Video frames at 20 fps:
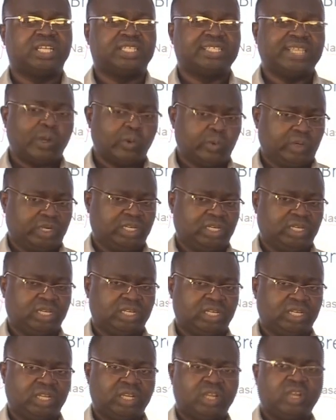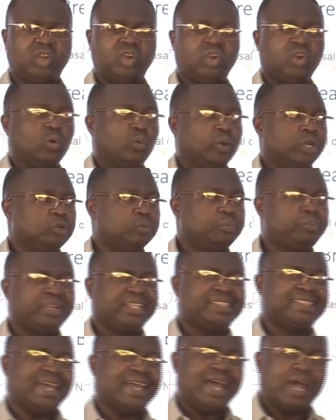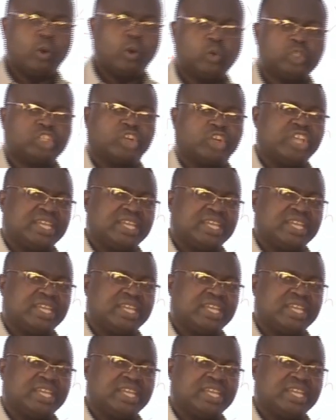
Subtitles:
down. When you breathe out,